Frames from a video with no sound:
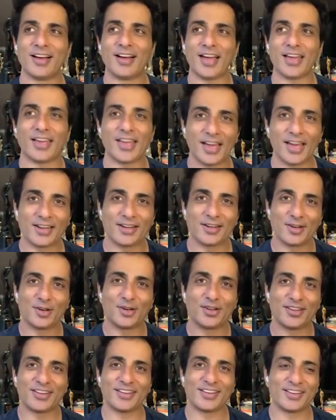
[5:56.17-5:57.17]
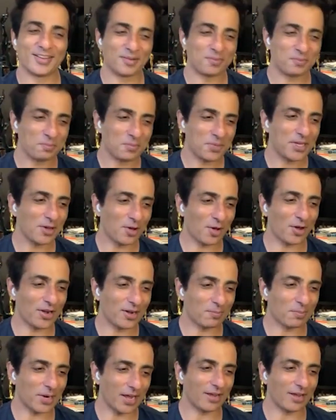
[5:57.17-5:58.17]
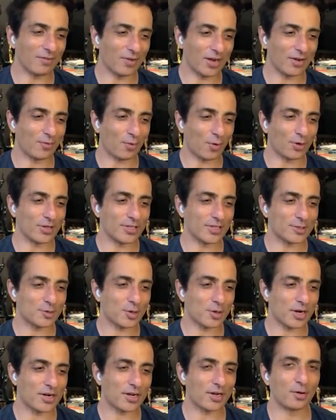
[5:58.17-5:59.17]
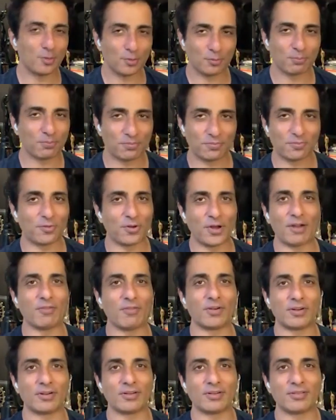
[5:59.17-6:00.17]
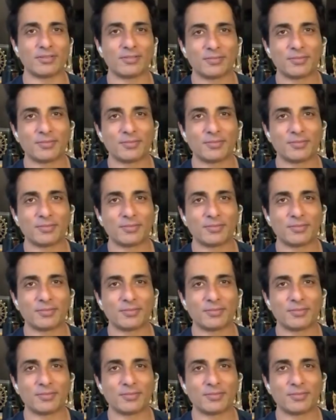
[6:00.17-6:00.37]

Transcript: I can be on it, but I want this to continue forever.